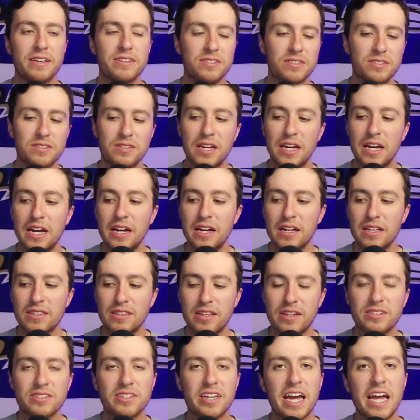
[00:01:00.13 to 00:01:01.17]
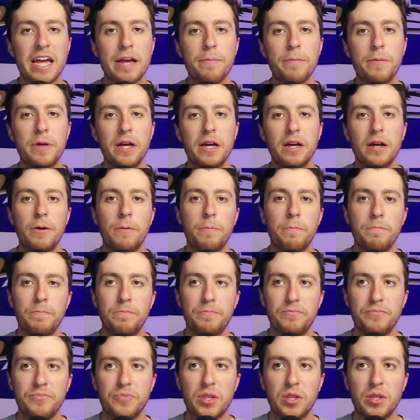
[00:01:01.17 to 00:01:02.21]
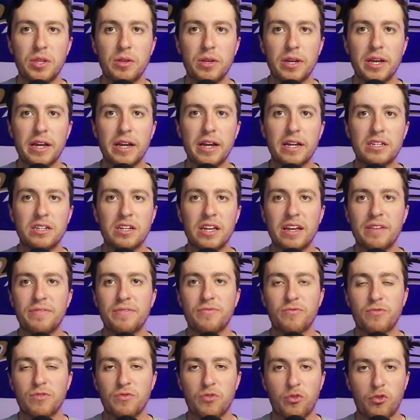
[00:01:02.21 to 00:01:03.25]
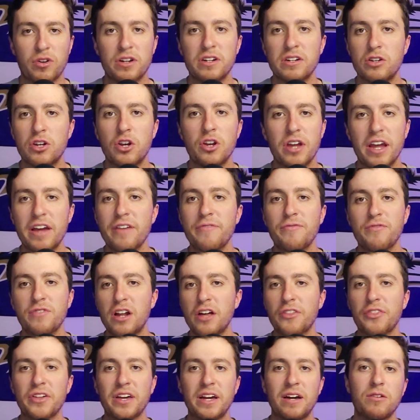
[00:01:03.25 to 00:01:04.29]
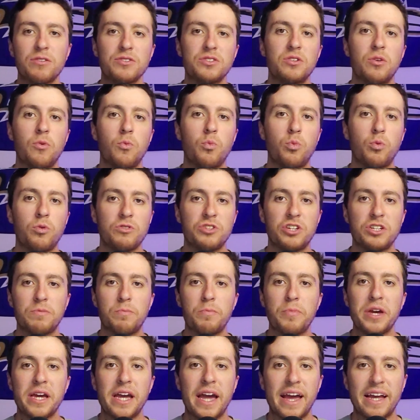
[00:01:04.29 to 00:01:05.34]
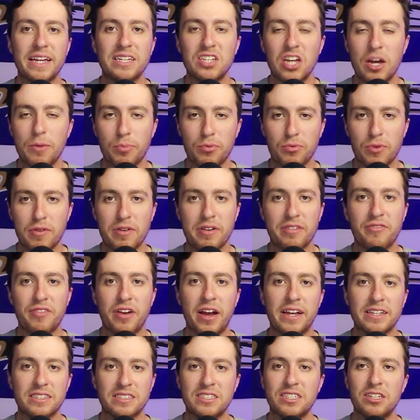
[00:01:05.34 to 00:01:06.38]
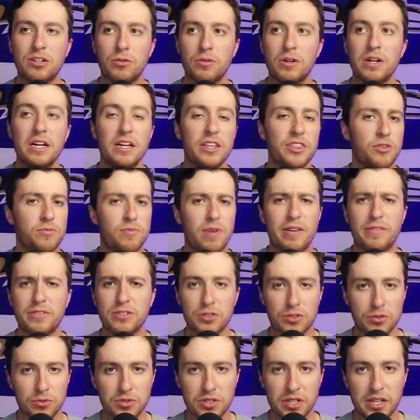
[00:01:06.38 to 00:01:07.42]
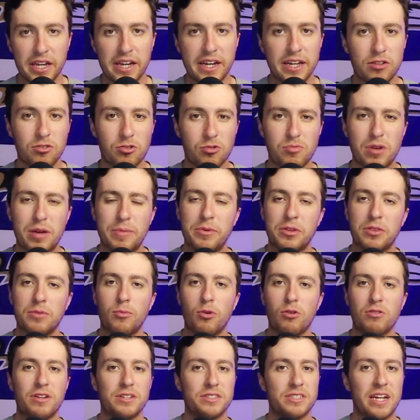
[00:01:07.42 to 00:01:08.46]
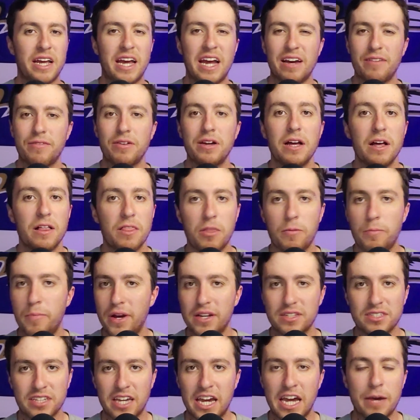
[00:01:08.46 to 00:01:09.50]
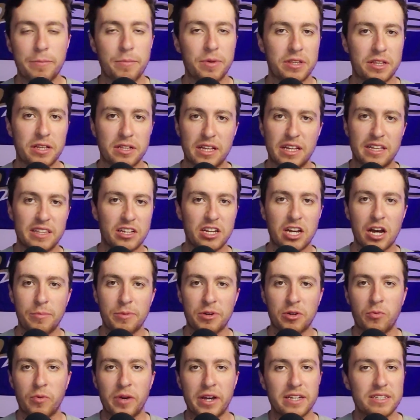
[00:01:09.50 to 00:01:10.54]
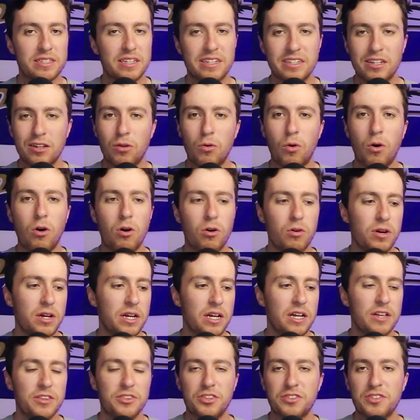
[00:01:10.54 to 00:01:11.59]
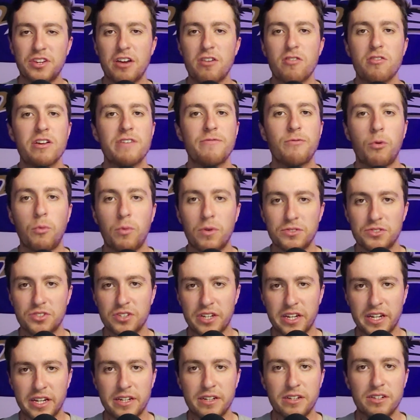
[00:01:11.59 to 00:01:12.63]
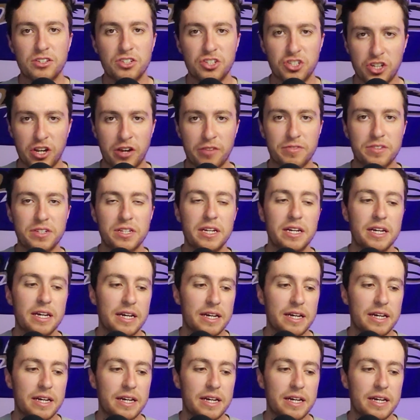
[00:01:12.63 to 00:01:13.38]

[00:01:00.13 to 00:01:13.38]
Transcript: This game, if nothing else, will just be a temporary phase until the Ravens lose again, or maybe Lamar doesn't have the best game in the coming weeks, and the narrative will once again shift.